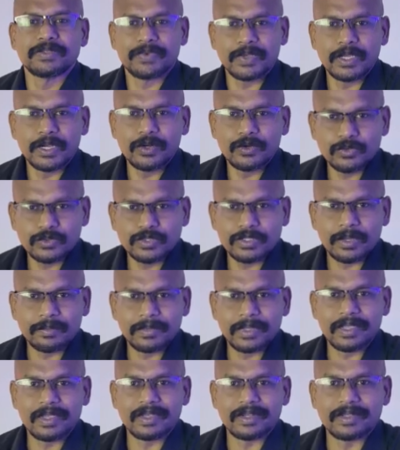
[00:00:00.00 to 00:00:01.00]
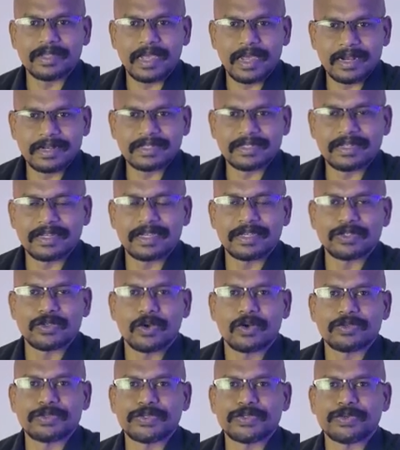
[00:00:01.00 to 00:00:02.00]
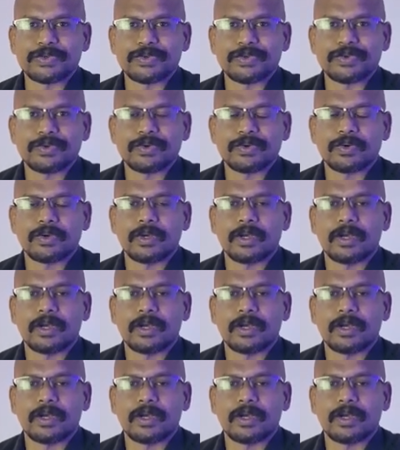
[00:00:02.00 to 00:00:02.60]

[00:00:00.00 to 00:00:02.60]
we can do something at that stage also.